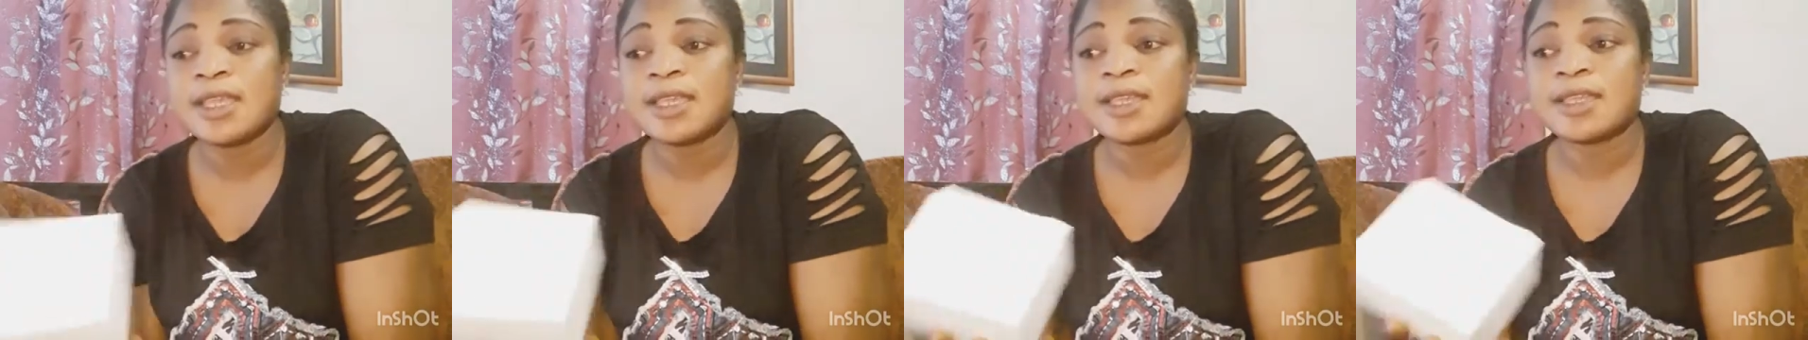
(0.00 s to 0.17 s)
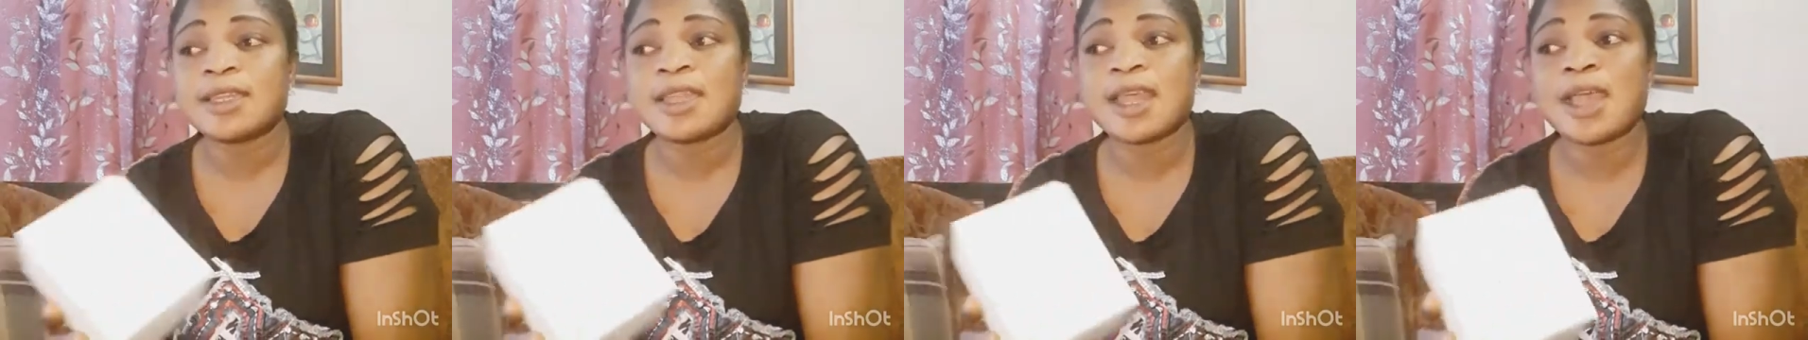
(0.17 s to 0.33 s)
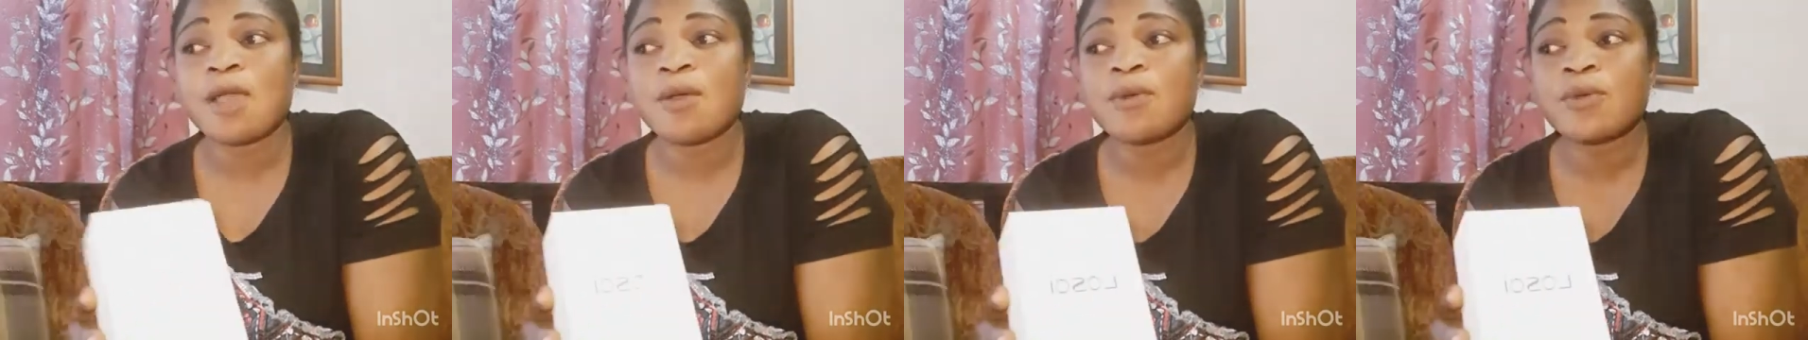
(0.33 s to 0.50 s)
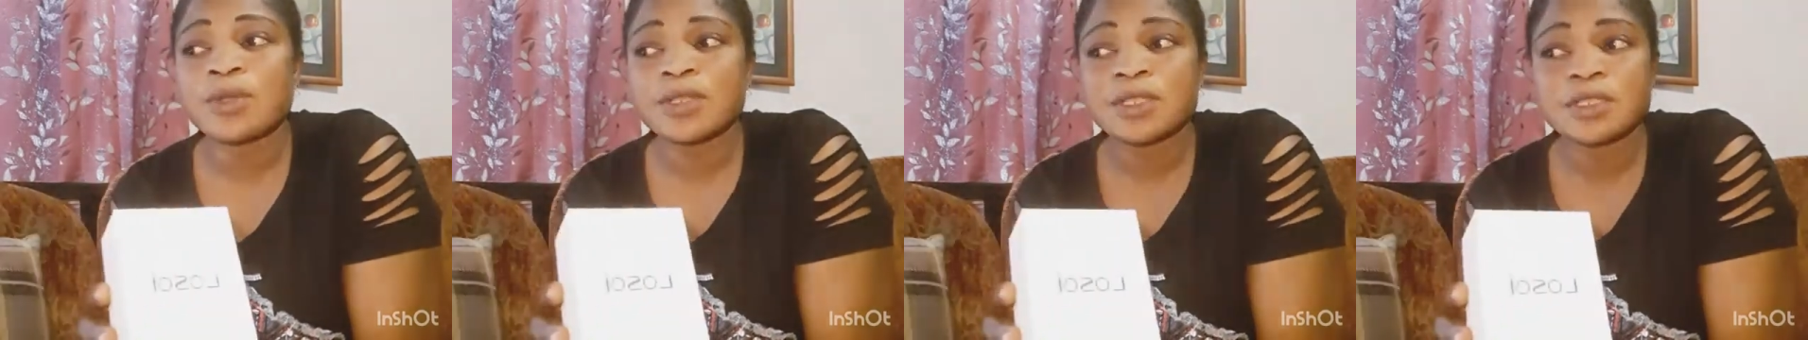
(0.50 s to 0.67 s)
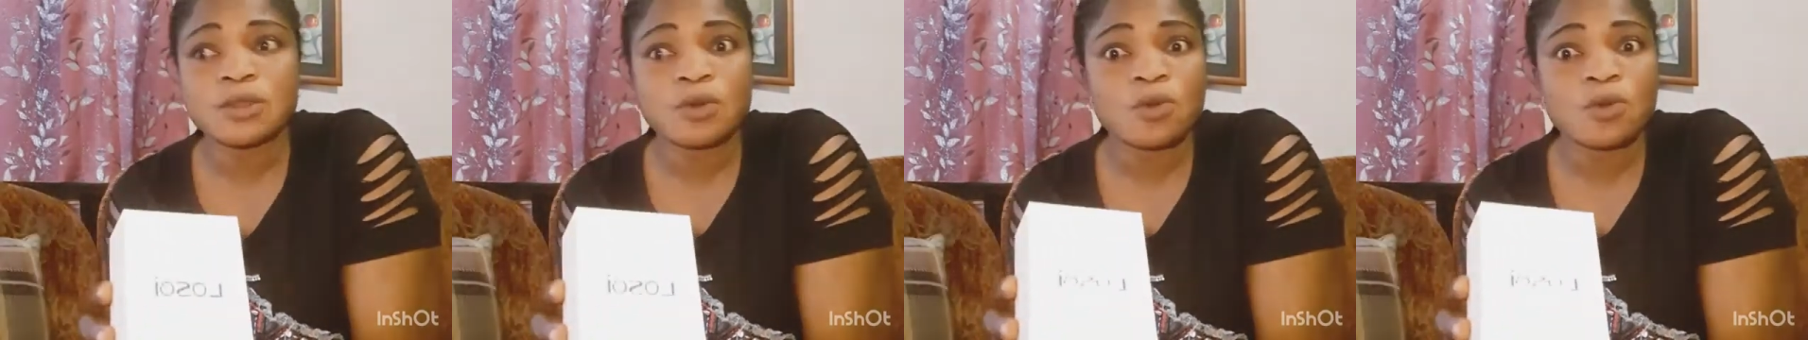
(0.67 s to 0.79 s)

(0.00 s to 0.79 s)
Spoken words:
And that was